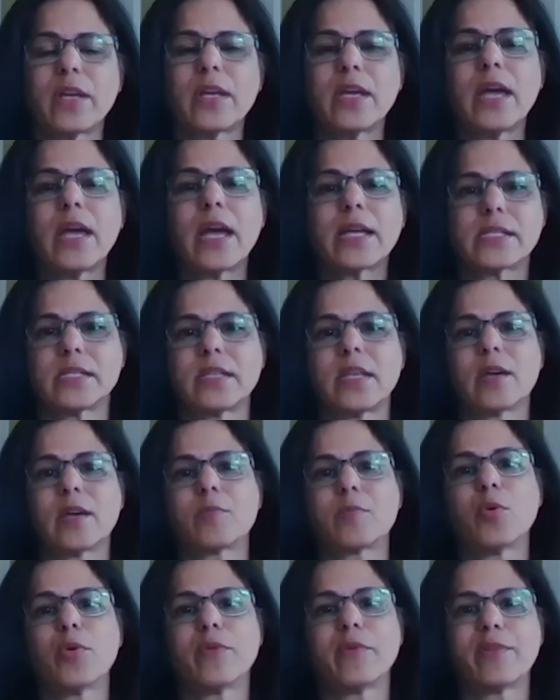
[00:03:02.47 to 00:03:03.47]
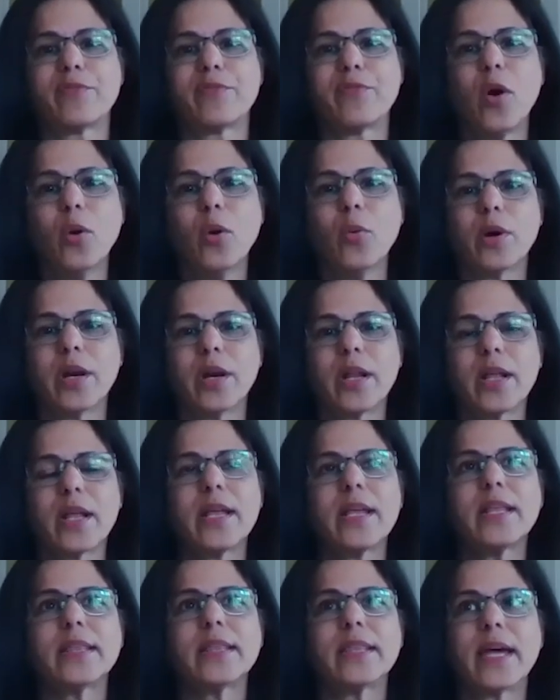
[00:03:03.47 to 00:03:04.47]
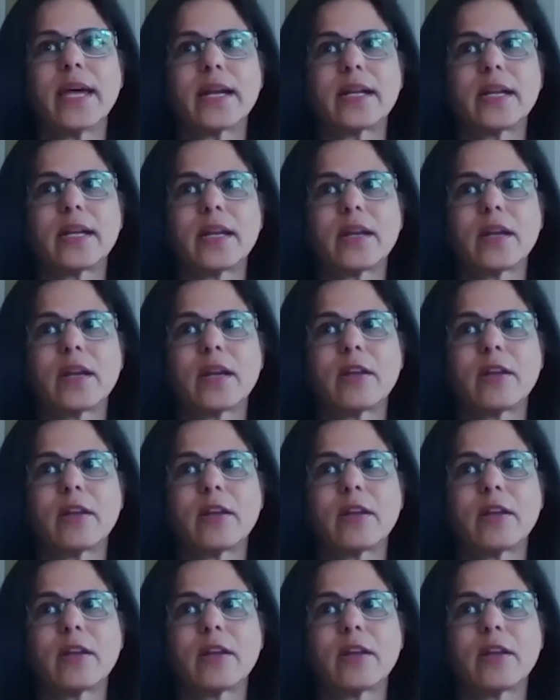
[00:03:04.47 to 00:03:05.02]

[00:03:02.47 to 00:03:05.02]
as they're moving forward. That